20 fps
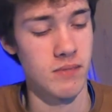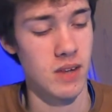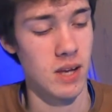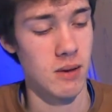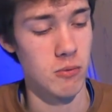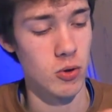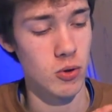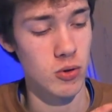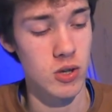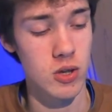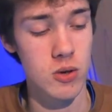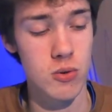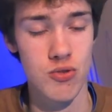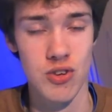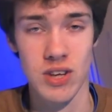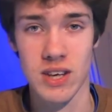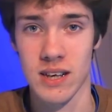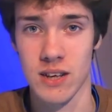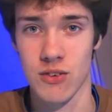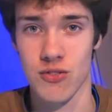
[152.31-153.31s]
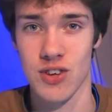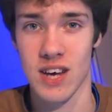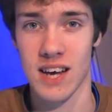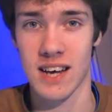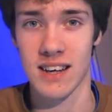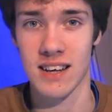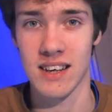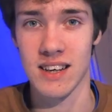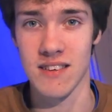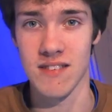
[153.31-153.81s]
I'm not using
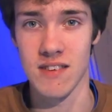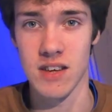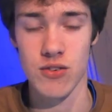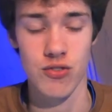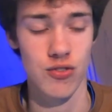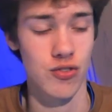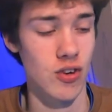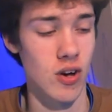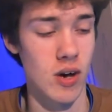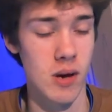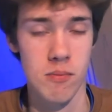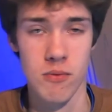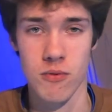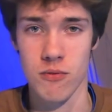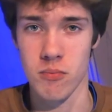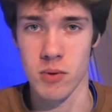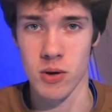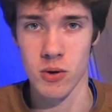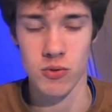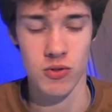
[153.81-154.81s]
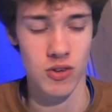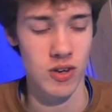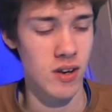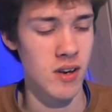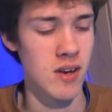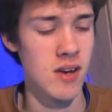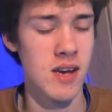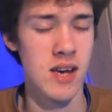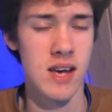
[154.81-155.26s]
exactly this type of motor,